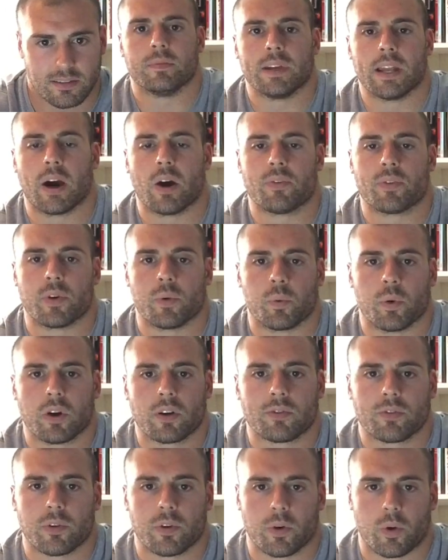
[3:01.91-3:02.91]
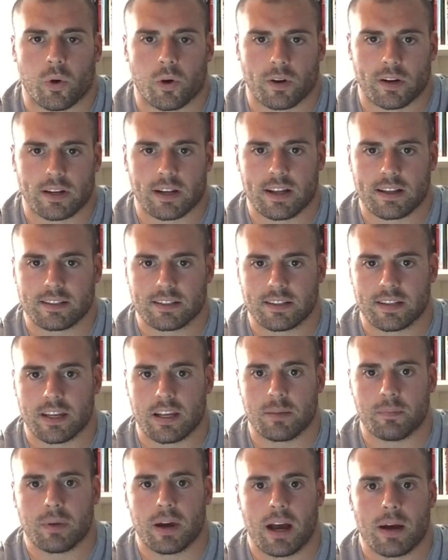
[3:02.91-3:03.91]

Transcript: Now, if you work for an organized team,